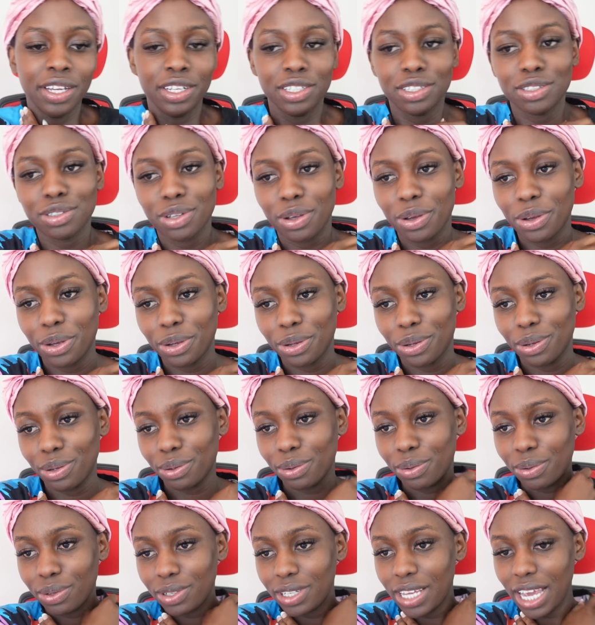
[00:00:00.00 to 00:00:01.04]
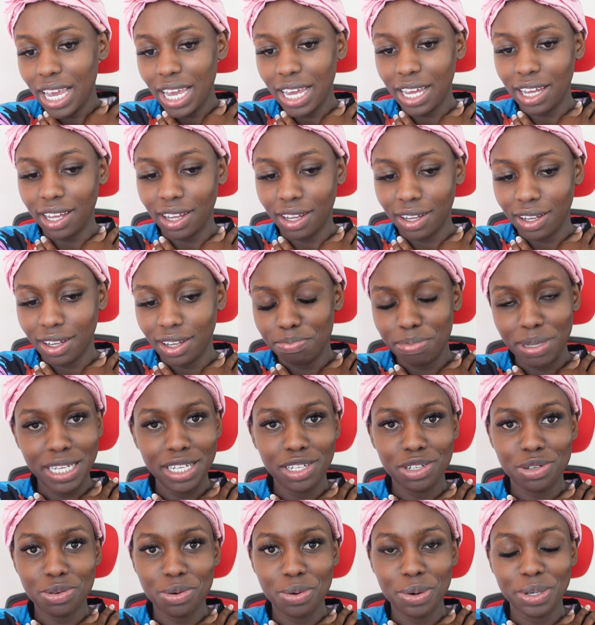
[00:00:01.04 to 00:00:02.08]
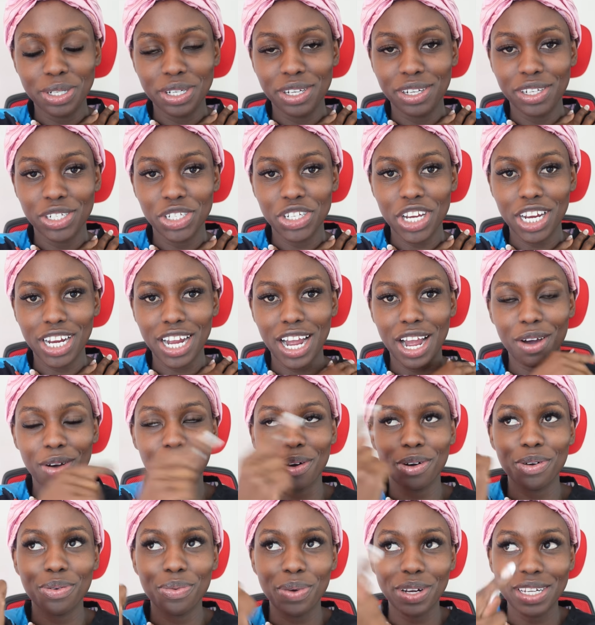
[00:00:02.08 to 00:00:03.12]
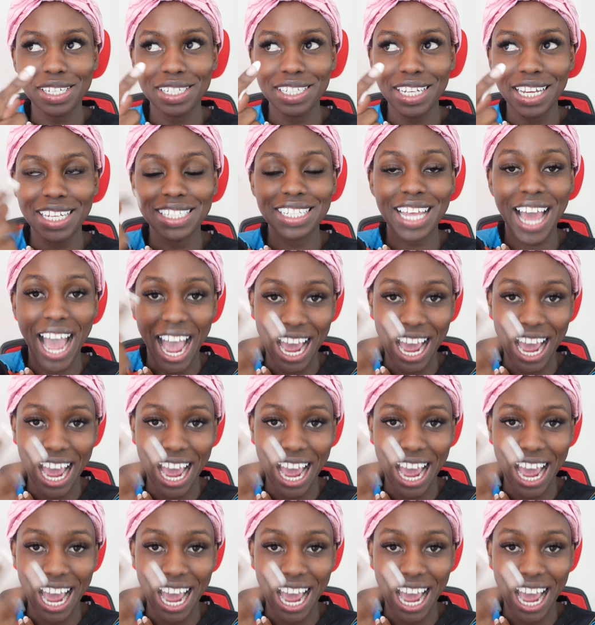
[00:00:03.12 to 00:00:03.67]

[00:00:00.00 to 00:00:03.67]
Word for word: So yeah, be sure to check out on Wednesdays